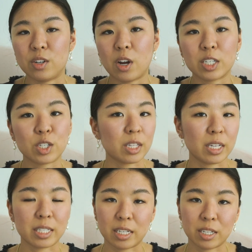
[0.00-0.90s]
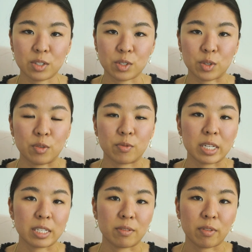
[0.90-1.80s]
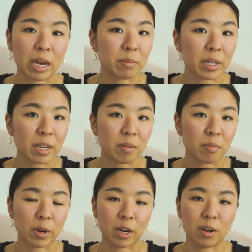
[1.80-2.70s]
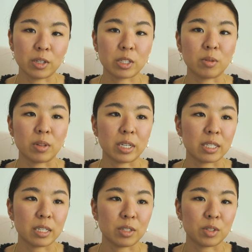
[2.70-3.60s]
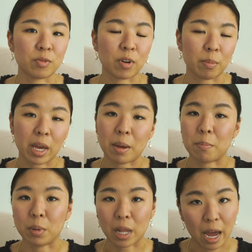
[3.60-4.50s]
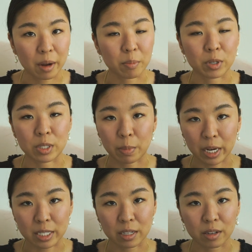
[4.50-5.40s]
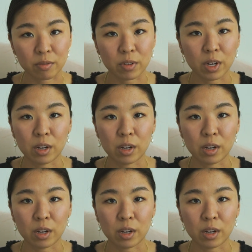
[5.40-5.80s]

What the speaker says: Not just listen to friends and family, but also listen from a Black perspective.